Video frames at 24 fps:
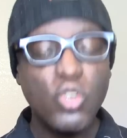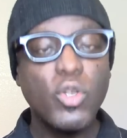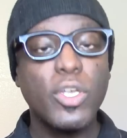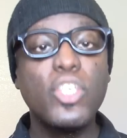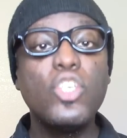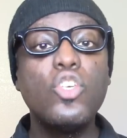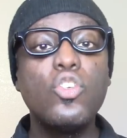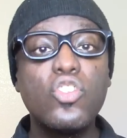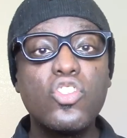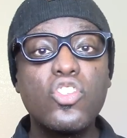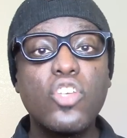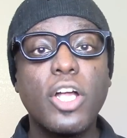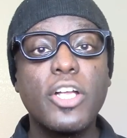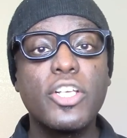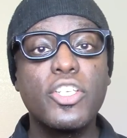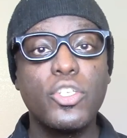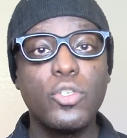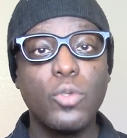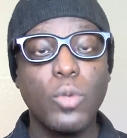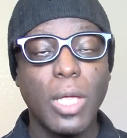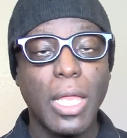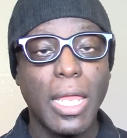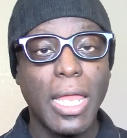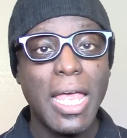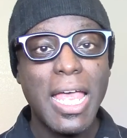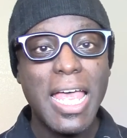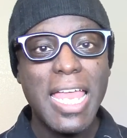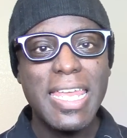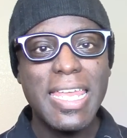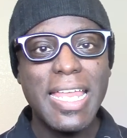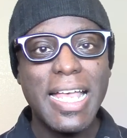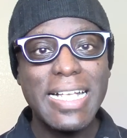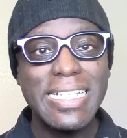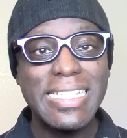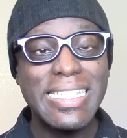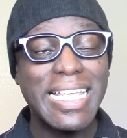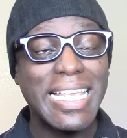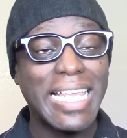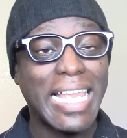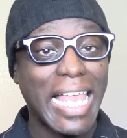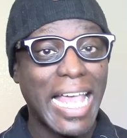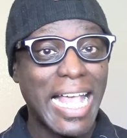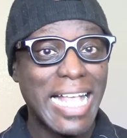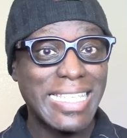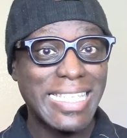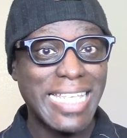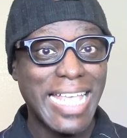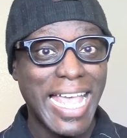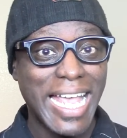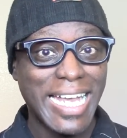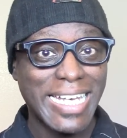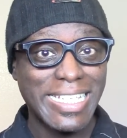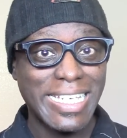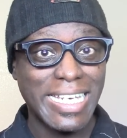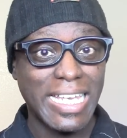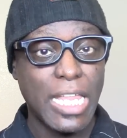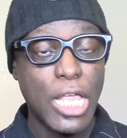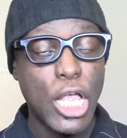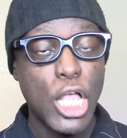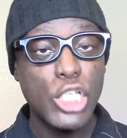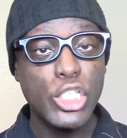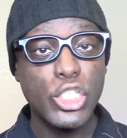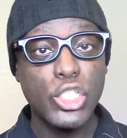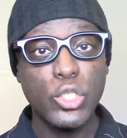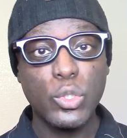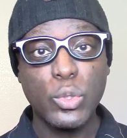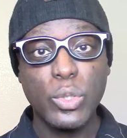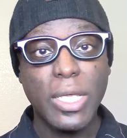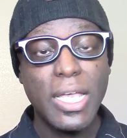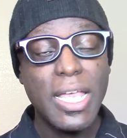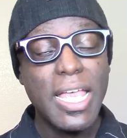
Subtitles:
and you start you a nice class action lawsuit.